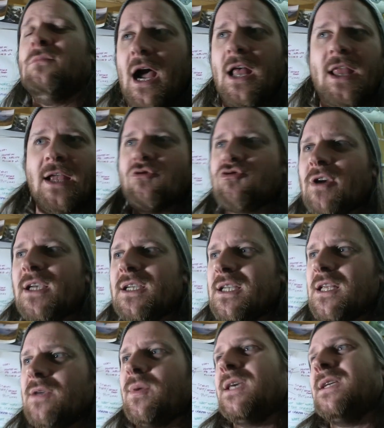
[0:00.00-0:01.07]
aren't
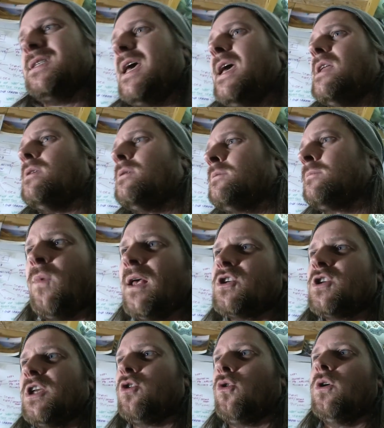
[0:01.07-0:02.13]
interested in it, because then
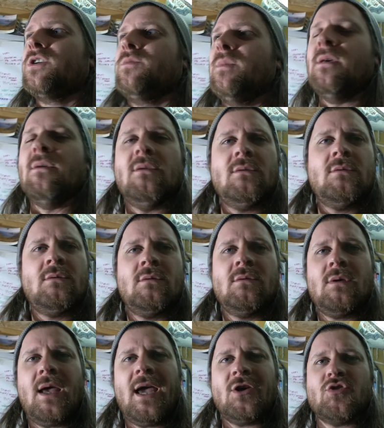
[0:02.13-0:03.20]
that's going to cost me
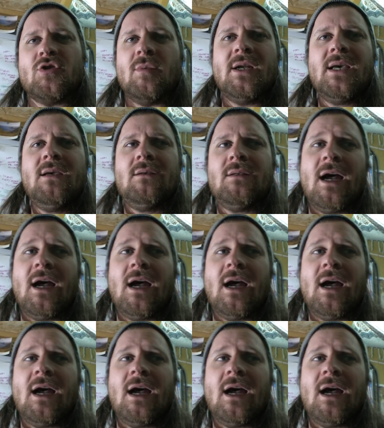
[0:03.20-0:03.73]
extra money